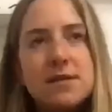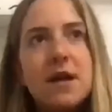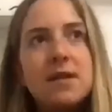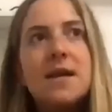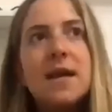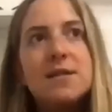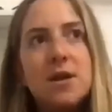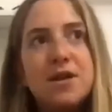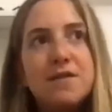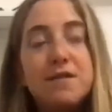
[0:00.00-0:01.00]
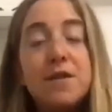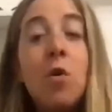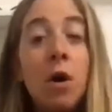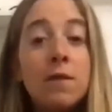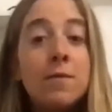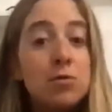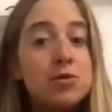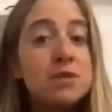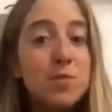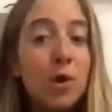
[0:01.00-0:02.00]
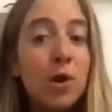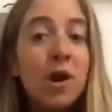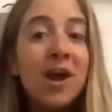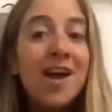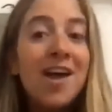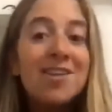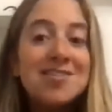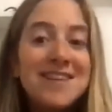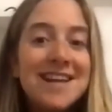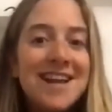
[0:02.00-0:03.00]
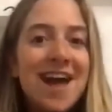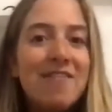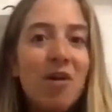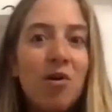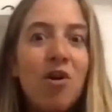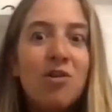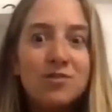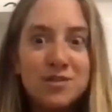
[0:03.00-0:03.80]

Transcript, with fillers: Sati I started to feel all the emotions more is because I didn't have alcohol mm-hmm.